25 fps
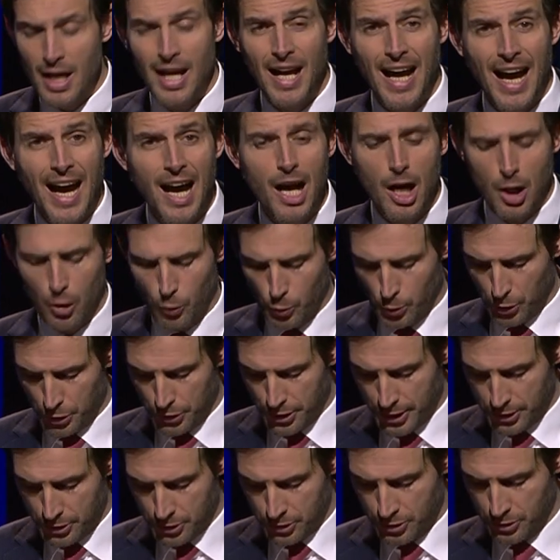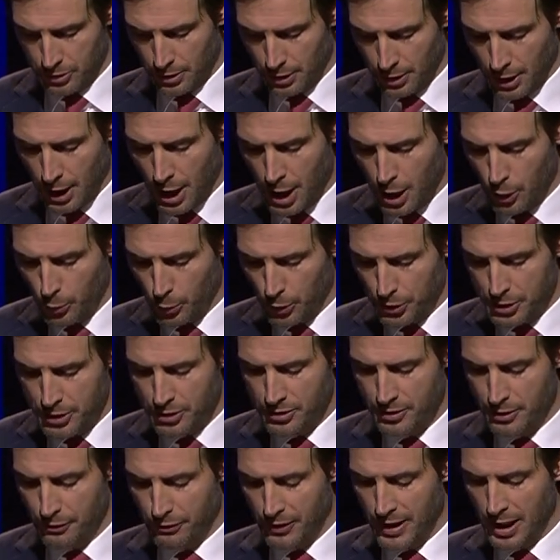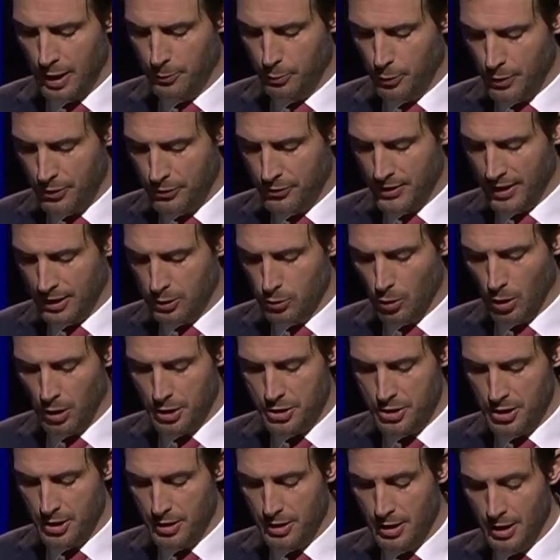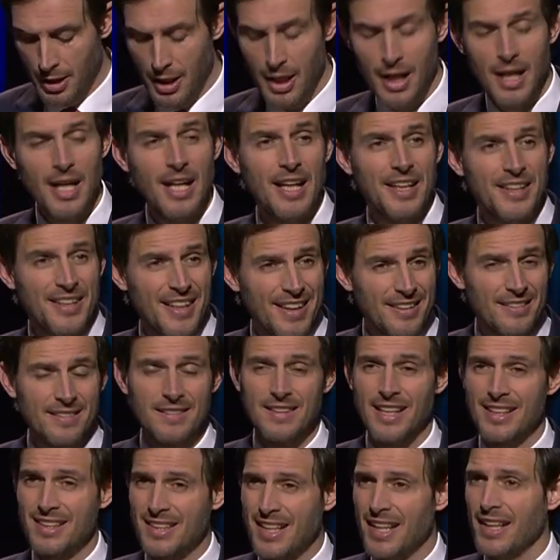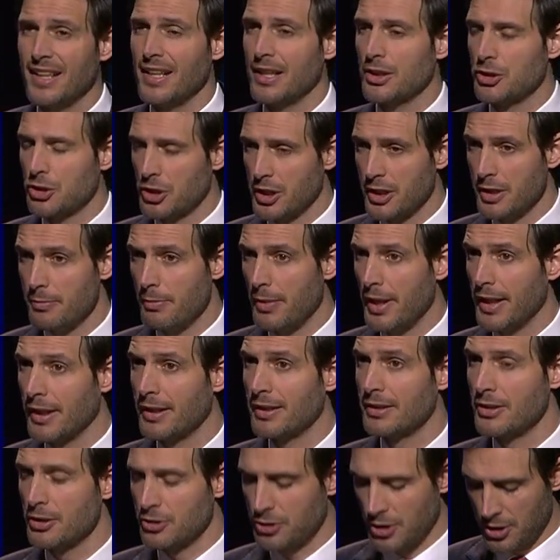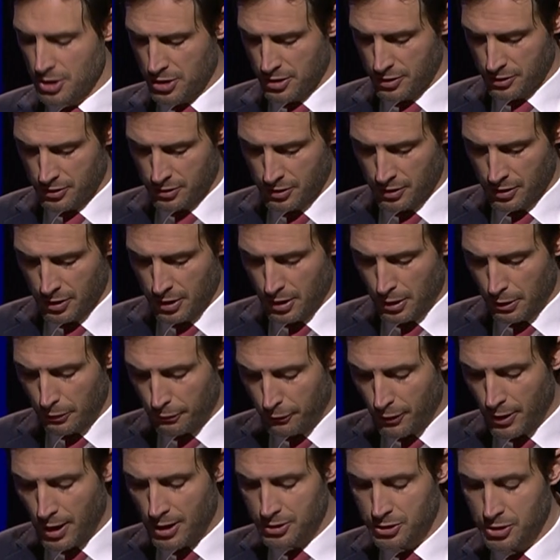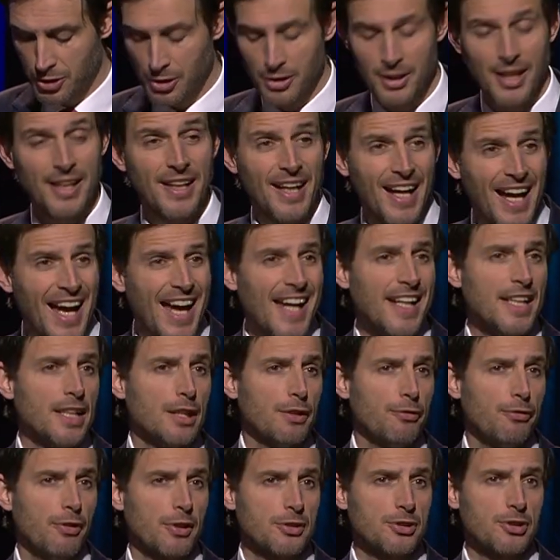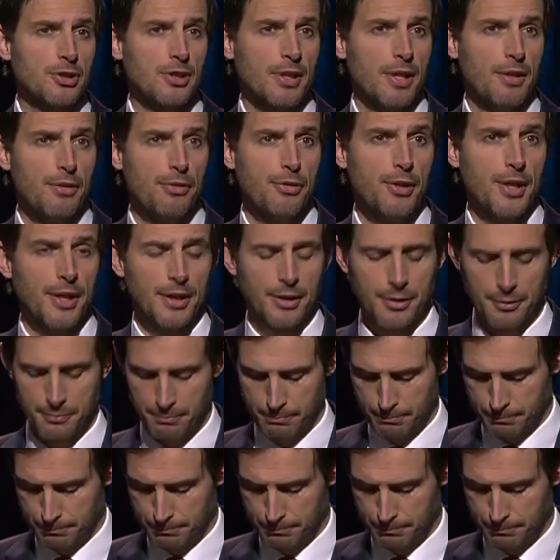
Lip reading: How will this develop with technology that can actually make decisions faster than any of us can think?